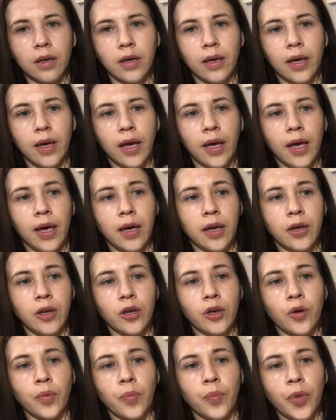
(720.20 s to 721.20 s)
and
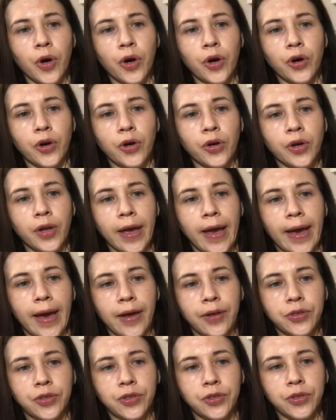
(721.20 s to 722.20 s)
your bird
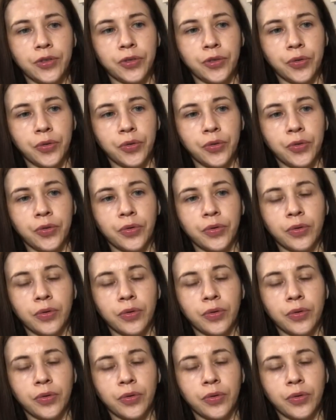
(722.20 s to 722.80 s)
has to